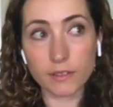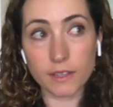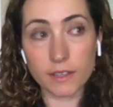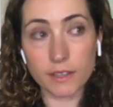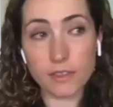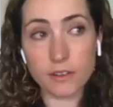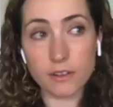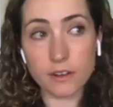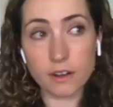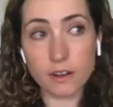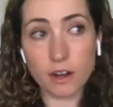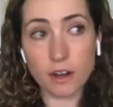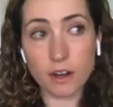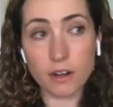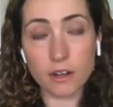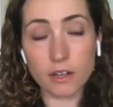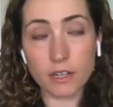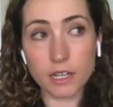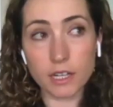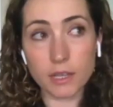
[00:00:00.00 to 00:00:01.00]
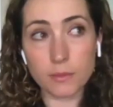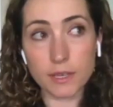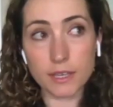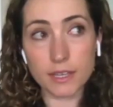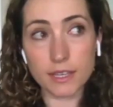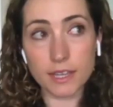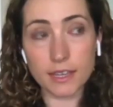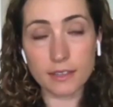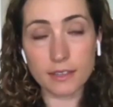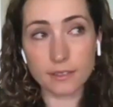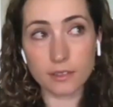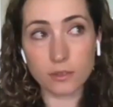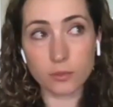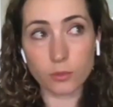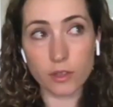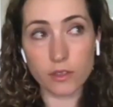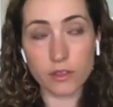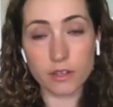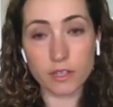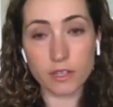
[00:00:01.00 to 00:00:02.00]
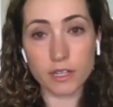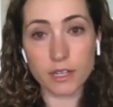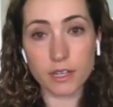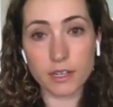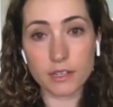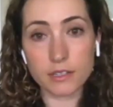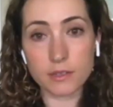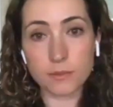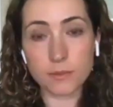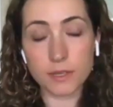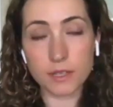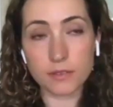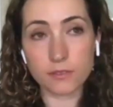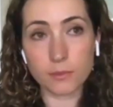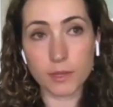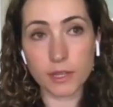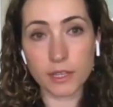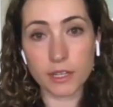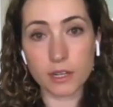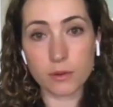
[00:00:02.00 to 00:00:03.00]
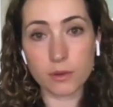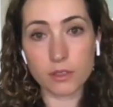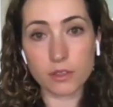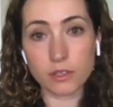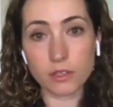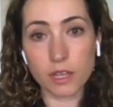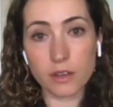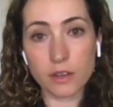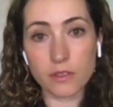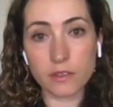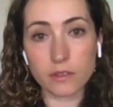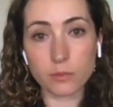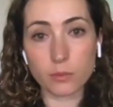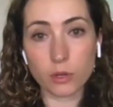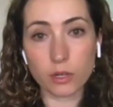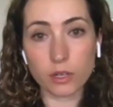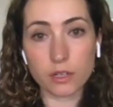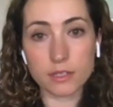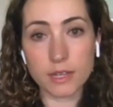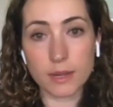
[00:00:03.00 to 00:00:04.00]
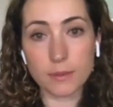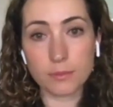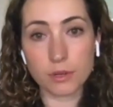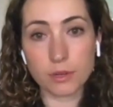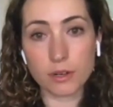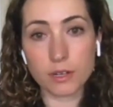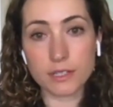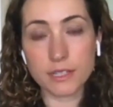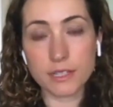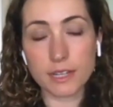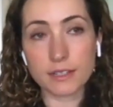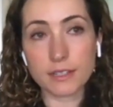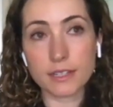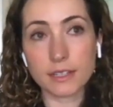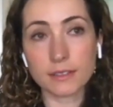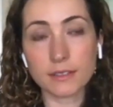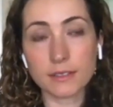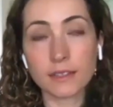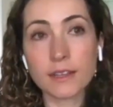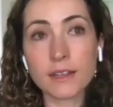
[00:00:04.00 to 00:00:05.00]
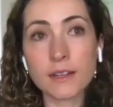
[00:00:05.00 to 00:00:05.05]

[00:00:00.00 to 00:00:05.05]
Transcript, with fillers: Like there are going to be cases where they're going to need to be familiar with a lot of these more contemporary techniques,